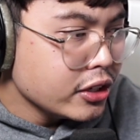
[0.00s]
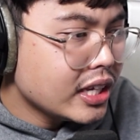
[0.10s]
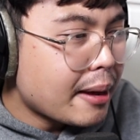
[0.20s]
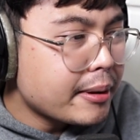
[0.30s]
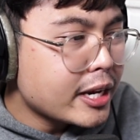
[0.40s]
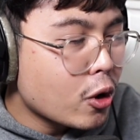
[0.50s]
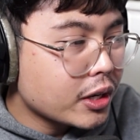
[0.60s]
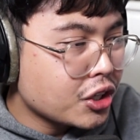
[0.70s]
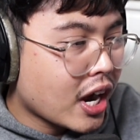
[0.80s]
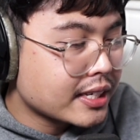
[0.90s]
Let me know
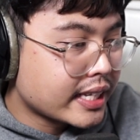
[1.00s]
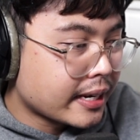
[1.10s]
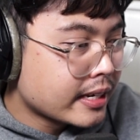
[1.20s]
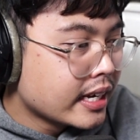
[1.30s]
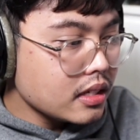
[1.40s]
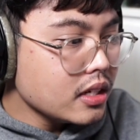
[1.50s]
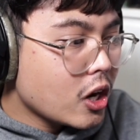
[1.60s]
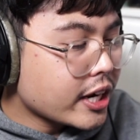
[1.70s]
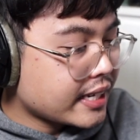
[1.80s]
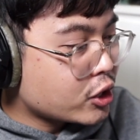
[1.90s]
what you guys think.
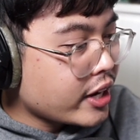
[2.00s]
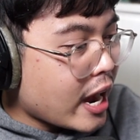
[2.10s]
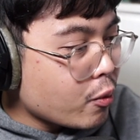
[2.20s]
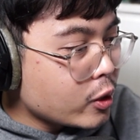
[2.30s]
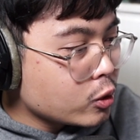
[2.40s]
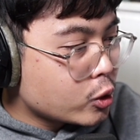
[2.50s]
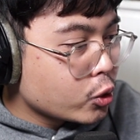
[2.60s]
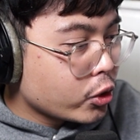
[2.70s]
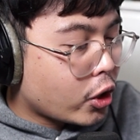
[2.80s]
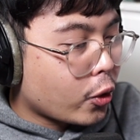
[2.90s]
Okay, so now we'll
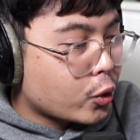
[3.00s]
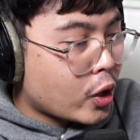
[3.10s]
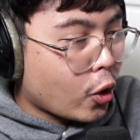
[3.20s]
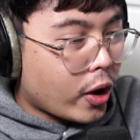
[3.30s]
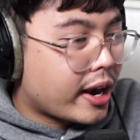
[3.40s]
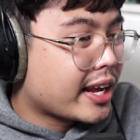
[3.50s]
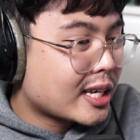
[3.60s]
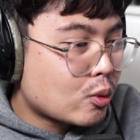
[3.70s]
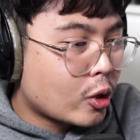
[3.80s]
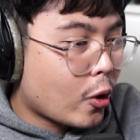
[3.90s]
do Goku and Gohan. I
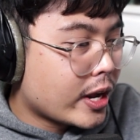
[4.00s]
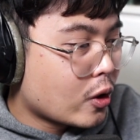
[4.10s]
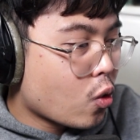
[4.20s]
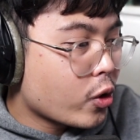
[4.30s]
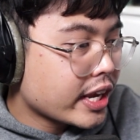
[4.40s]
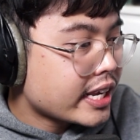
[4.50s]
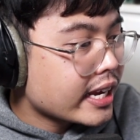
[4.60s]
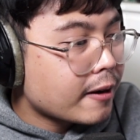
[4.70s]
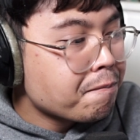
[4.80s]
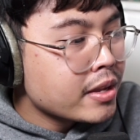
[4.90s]
guess we'll go in order here.